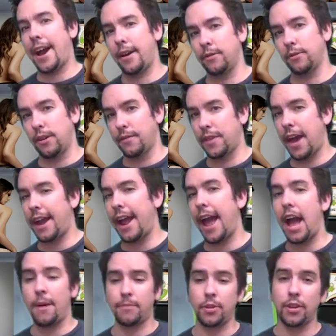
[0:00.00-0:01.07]
out of that
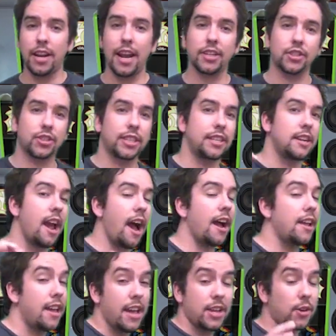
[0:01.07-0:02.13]
app. You can actually
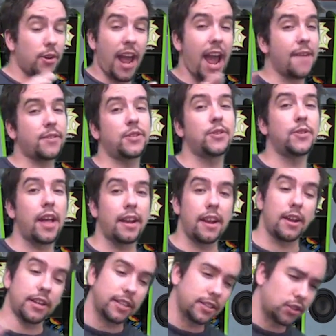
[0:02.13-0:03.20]
not, you don't have to do that
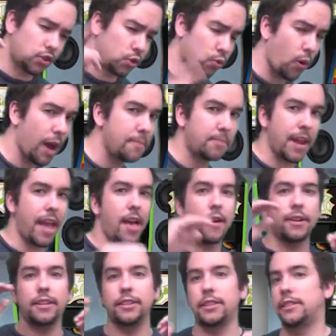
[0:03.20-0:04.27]
now. You can just swipe
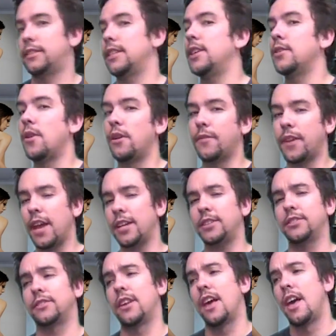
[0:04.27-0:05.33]
down and see your
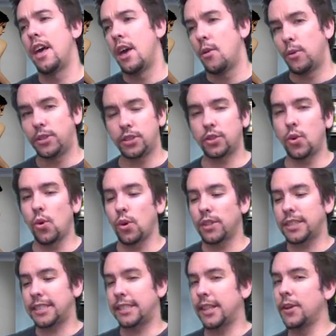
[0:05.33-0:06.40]
notifications, which is cool.
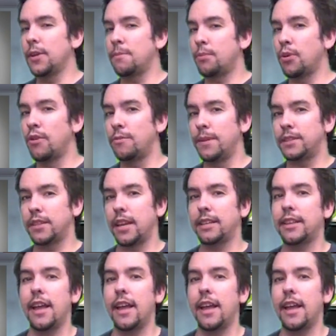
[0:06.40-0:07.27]
It's just little improvements like